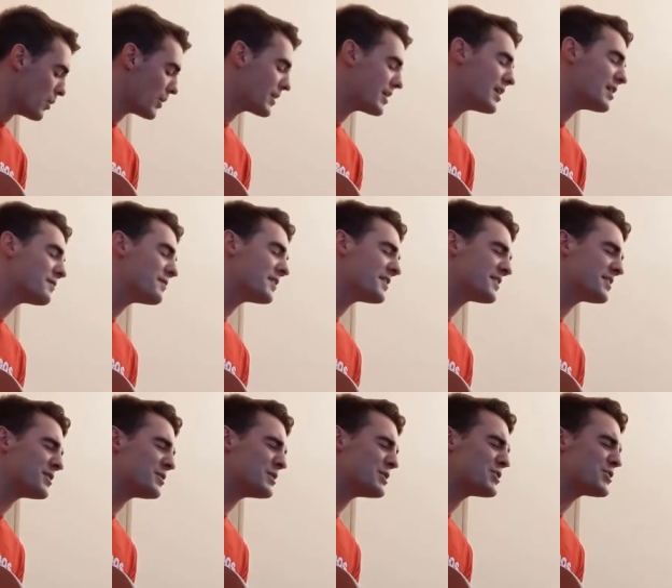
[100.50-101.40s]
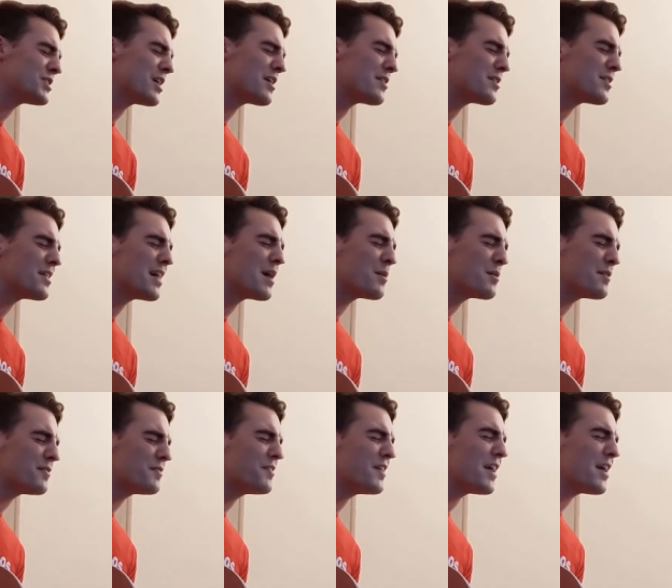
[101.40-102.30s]
We confessed to each other that
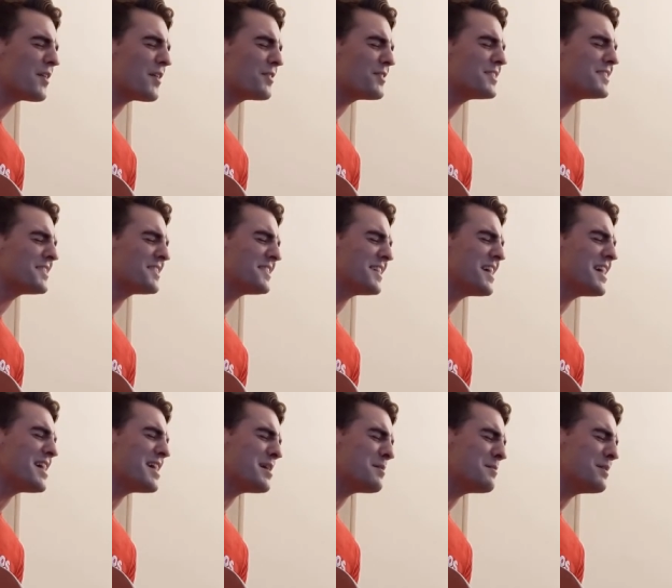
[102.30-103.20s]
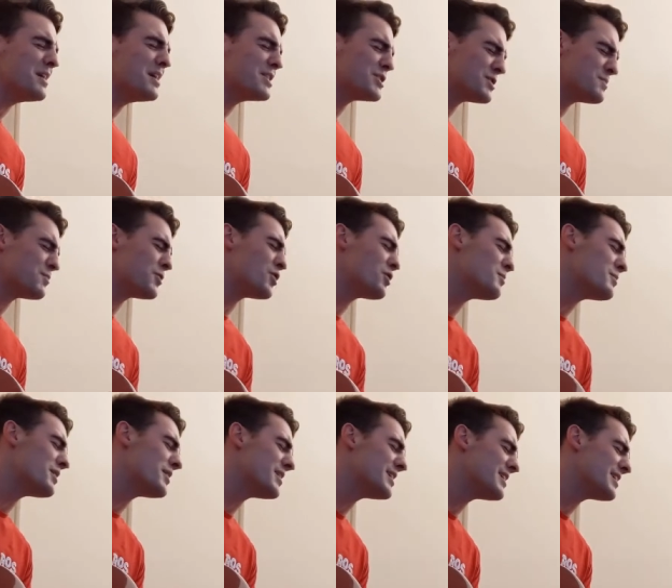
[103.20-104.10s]
we felt the same. She pulled
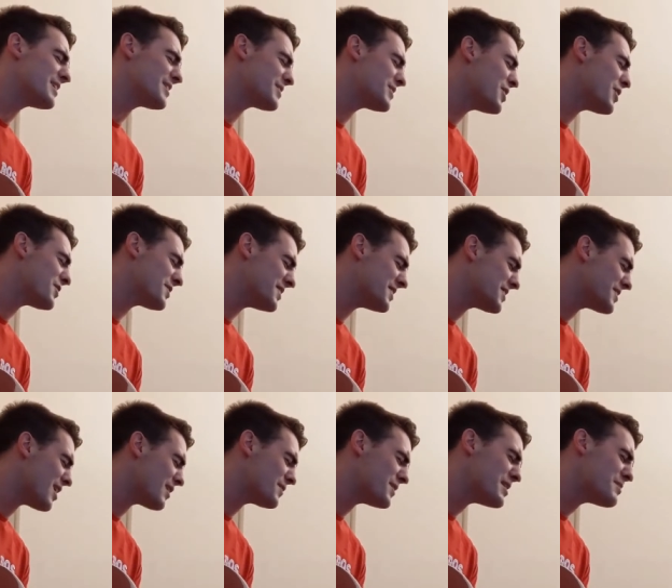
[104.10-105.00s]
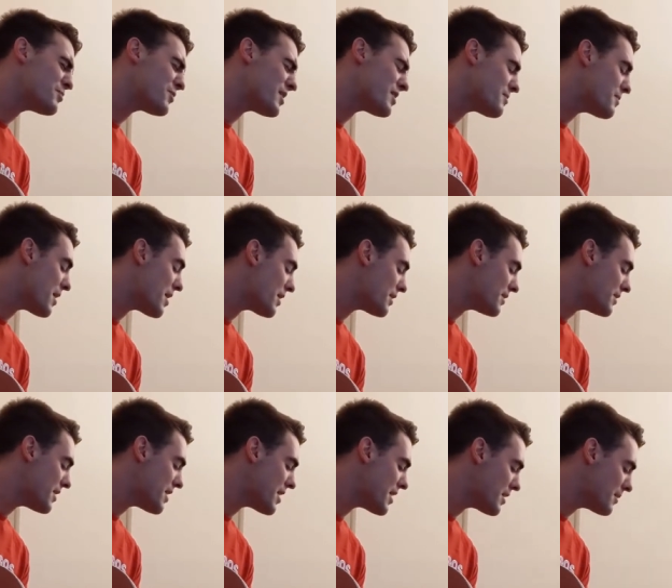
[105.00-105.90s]
me in close and softly breathed my
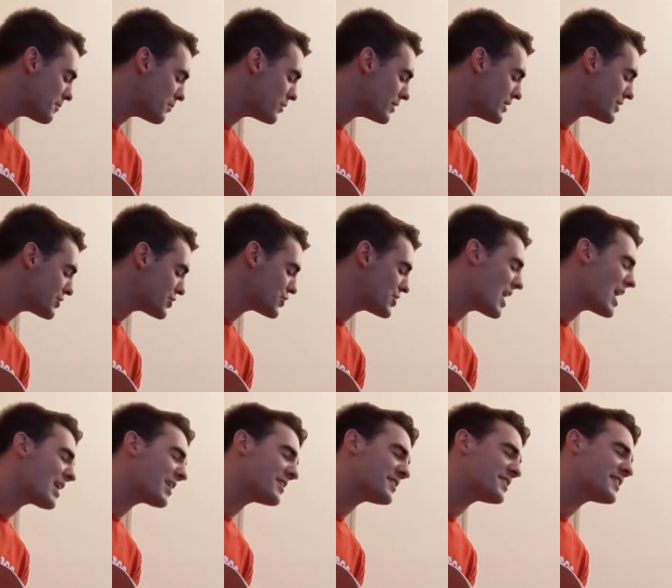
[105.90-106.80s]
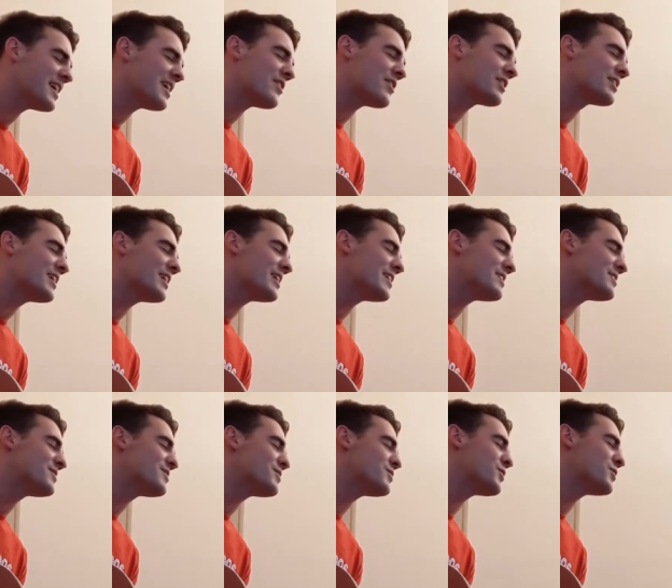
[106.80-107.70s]
name. Wish I could stare again
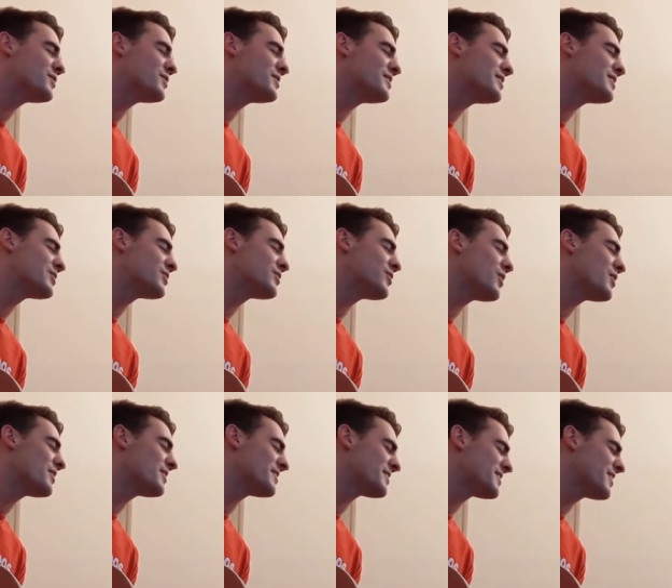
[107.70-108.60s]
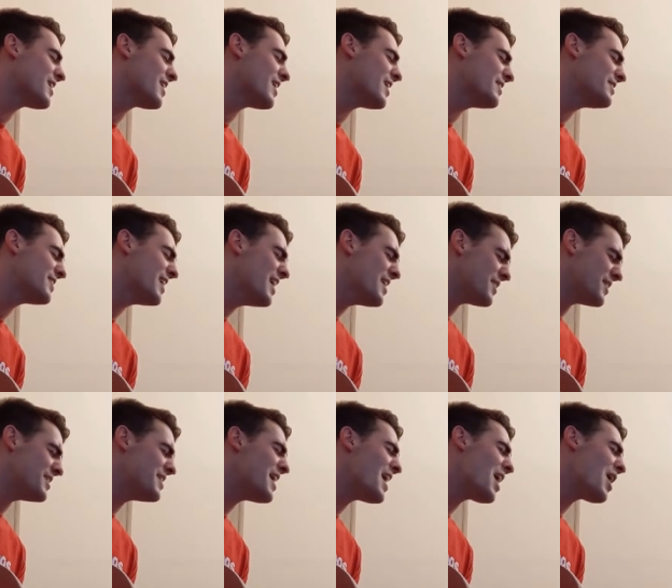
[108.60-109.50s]
into those eager, honest eyes.
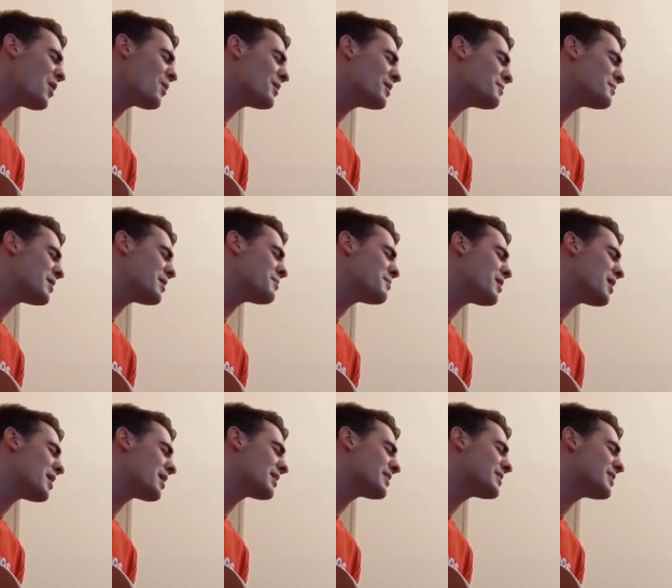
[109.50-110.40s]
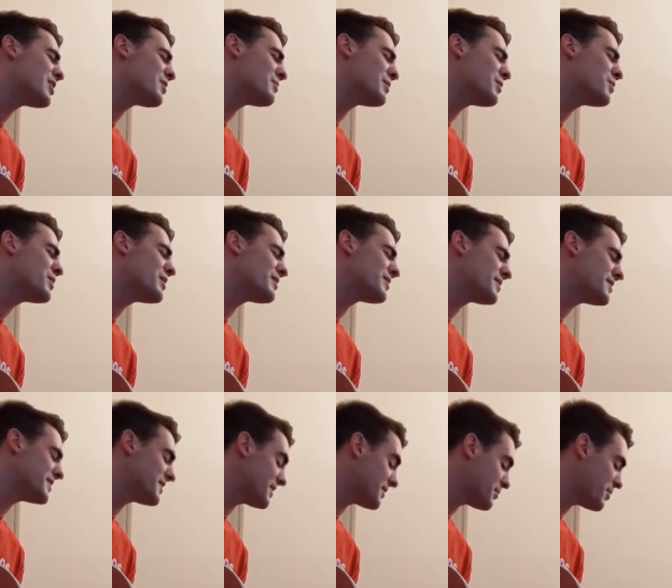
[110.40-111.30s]
And now in my mind glare me with
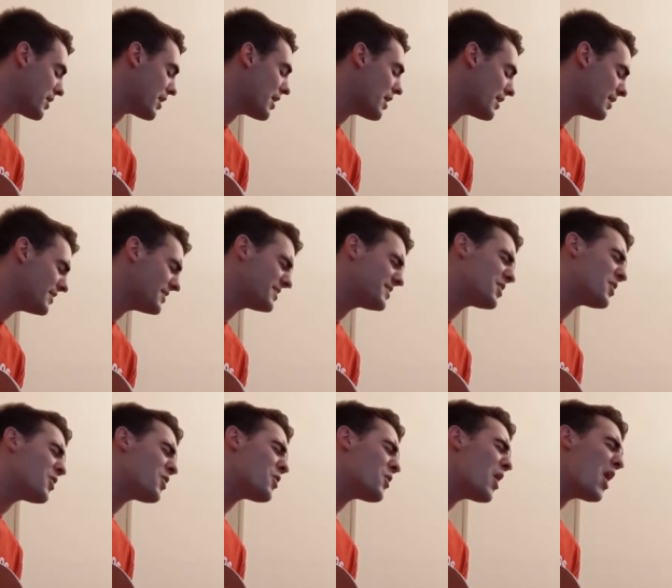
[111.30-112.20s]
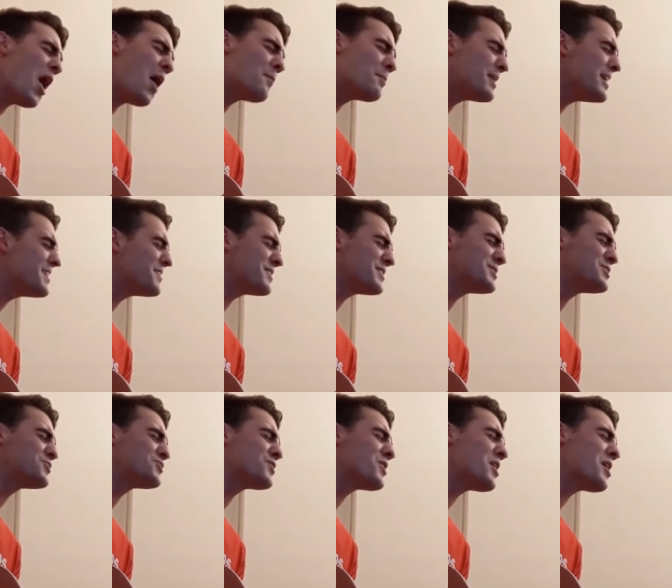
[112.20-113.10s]
the spies. So I'll beat the
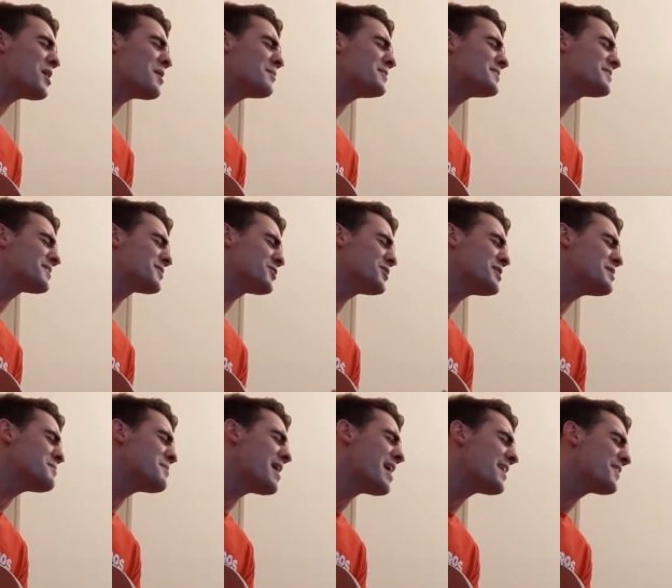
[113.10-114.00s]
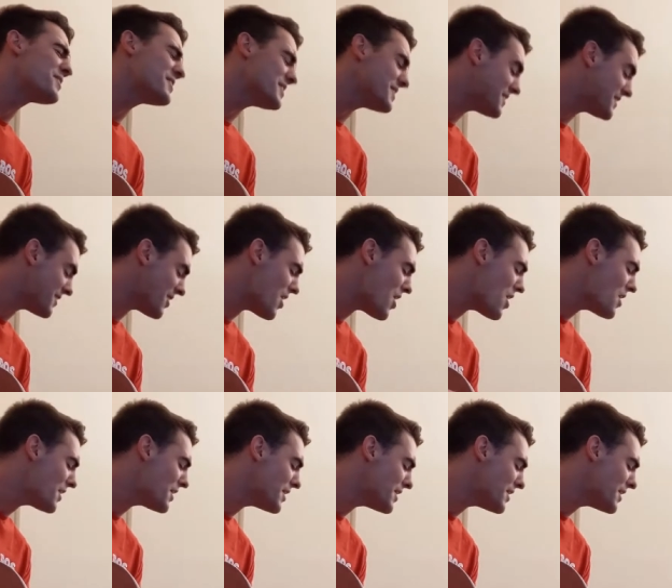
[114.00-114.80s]
drum and scream at the sun.